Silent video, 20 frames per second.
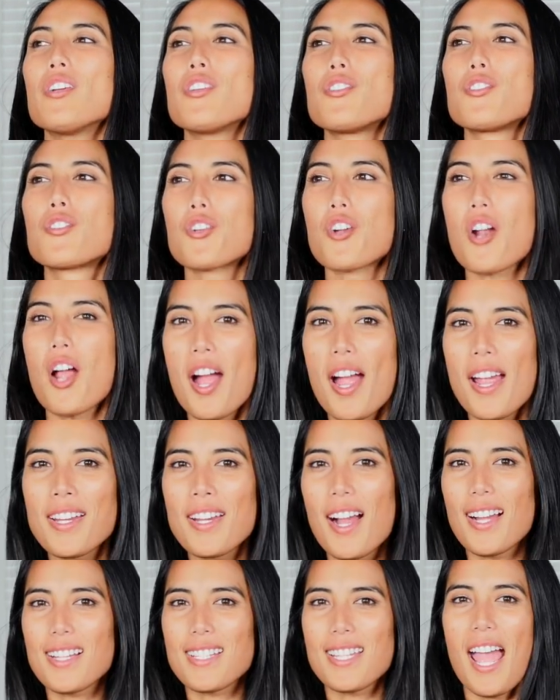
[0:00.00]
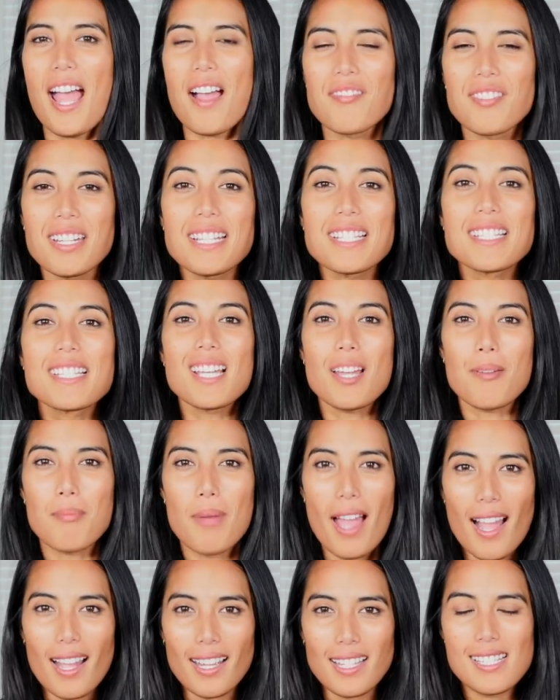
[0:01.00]
try not to have any
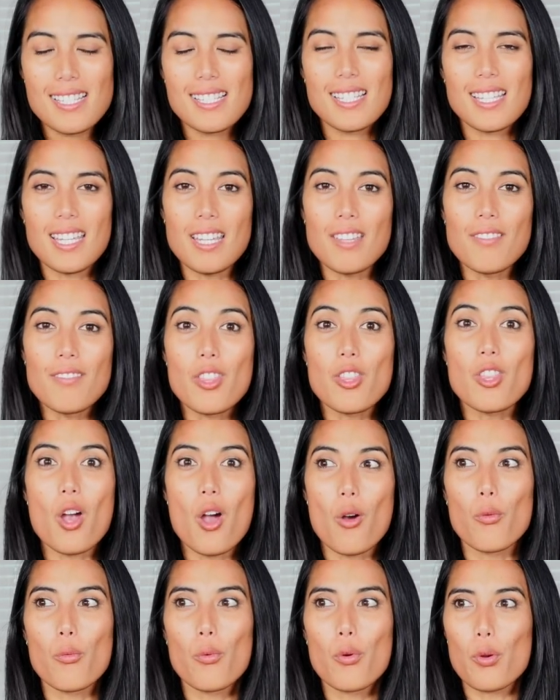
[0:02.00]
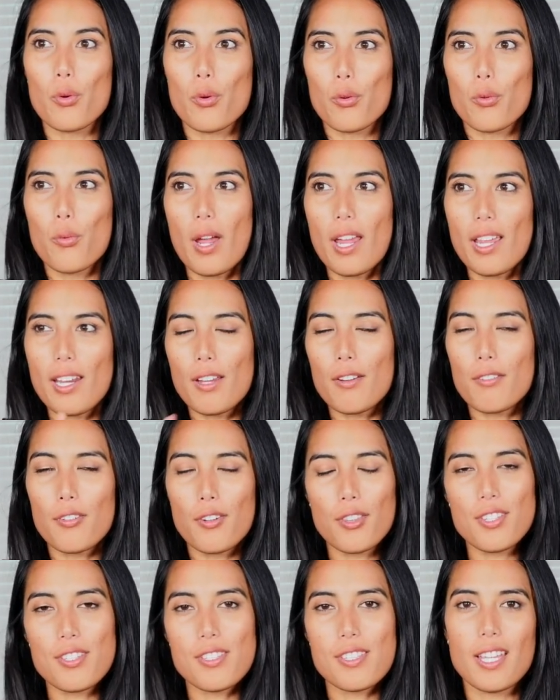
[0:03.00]
setbacks, even though we were waiting for
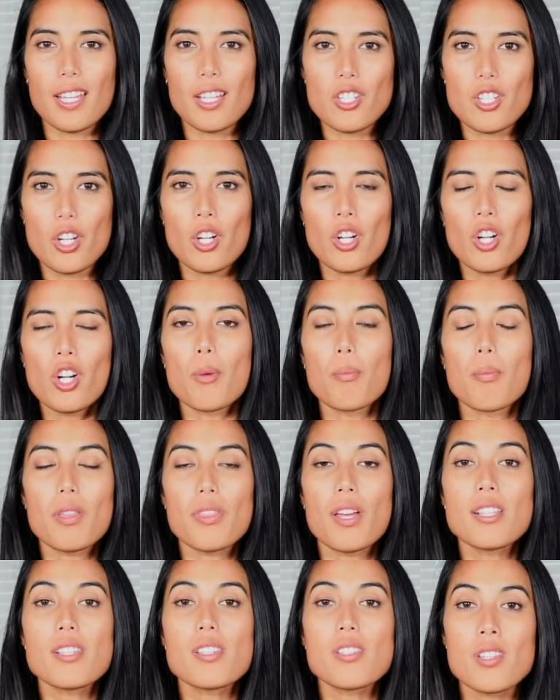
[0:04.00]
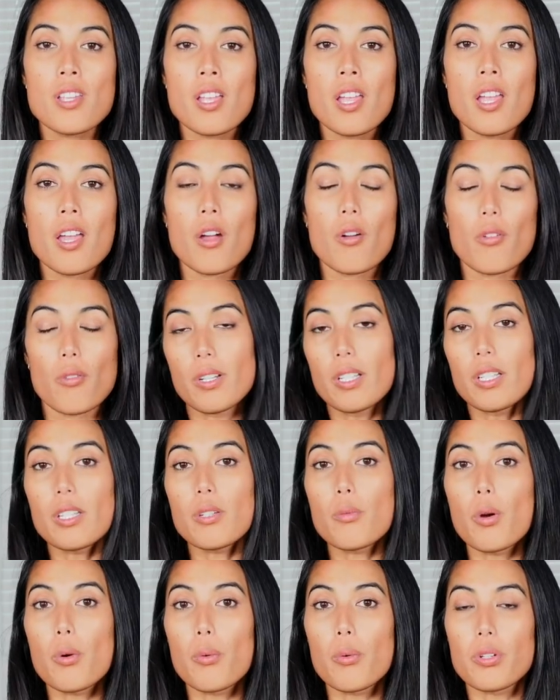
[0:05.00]
this thing to occur. But that's really
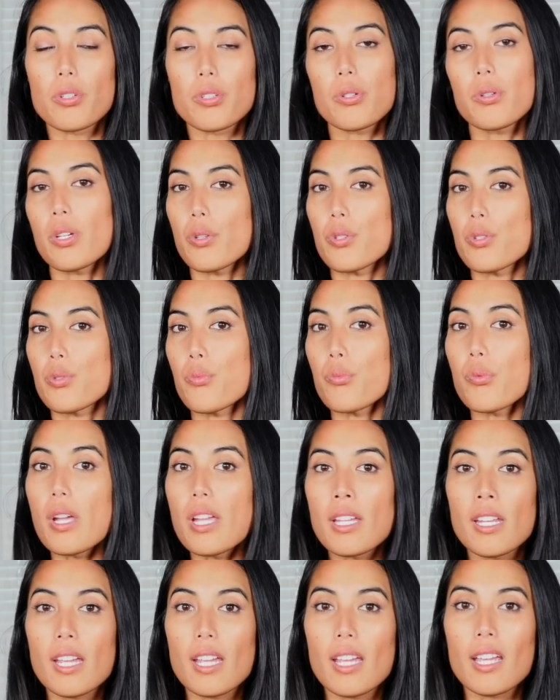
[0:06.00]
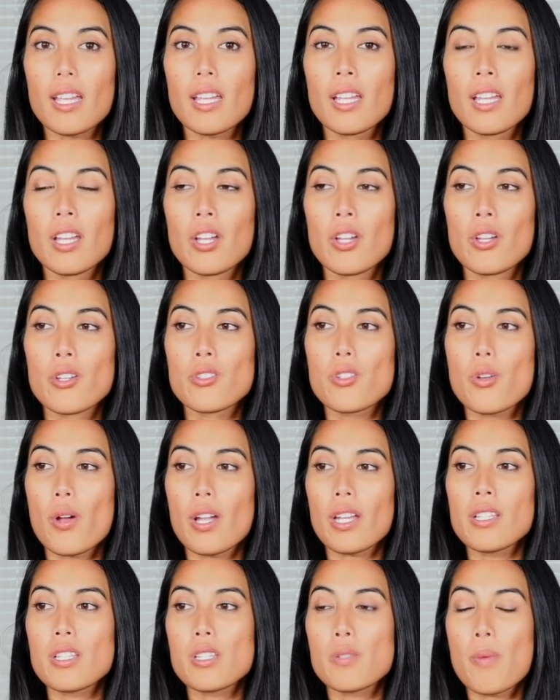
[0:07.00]
what we're doing, is waiting. So I
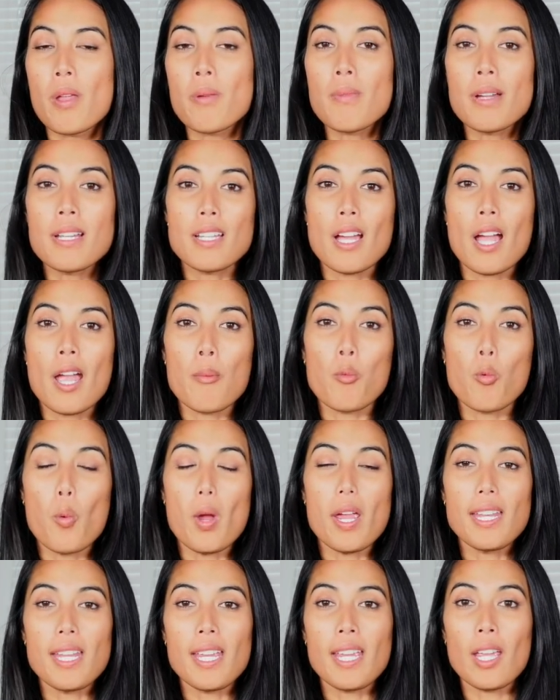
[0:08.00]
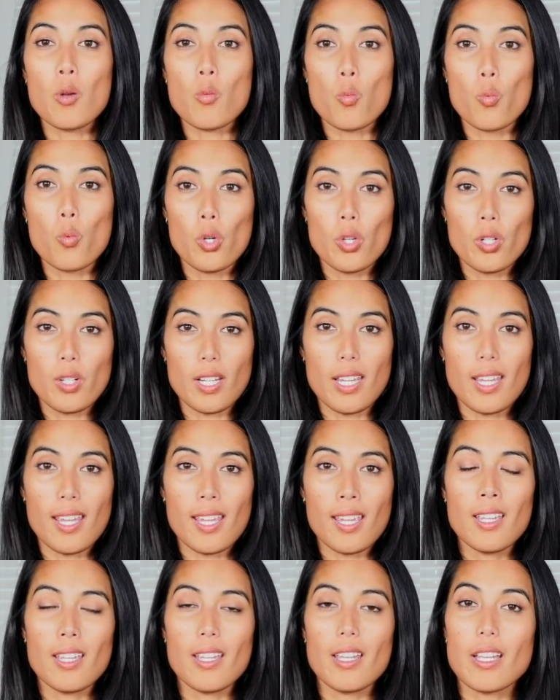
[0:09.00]
can spend my time waiting and
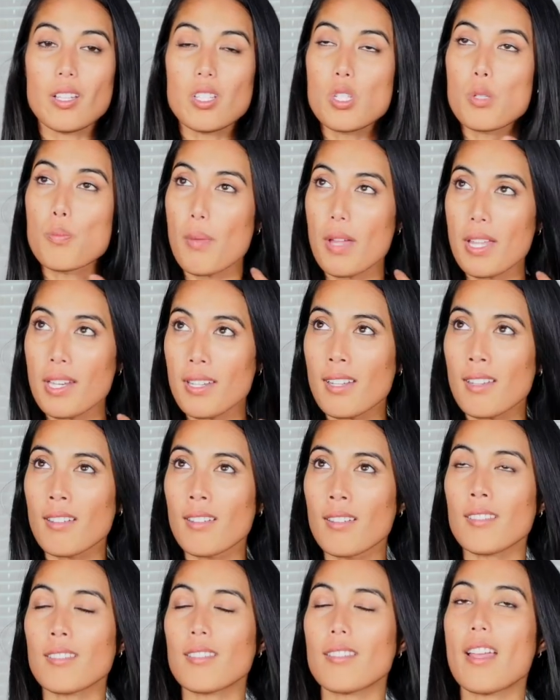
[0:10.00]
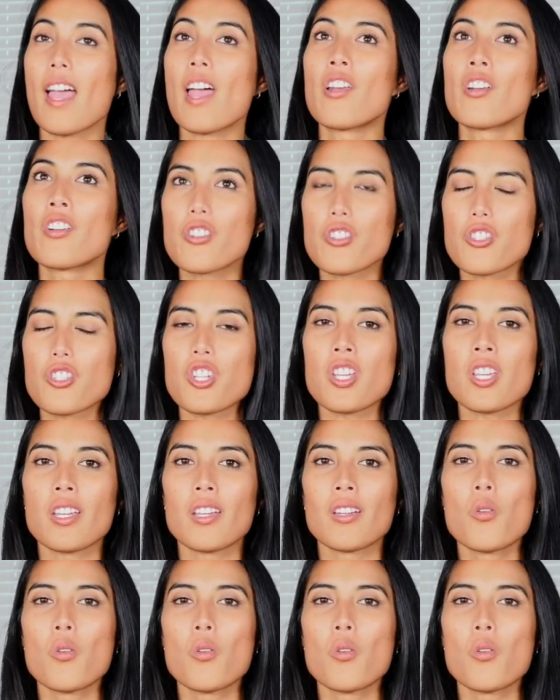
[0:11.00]
worrying, expending energy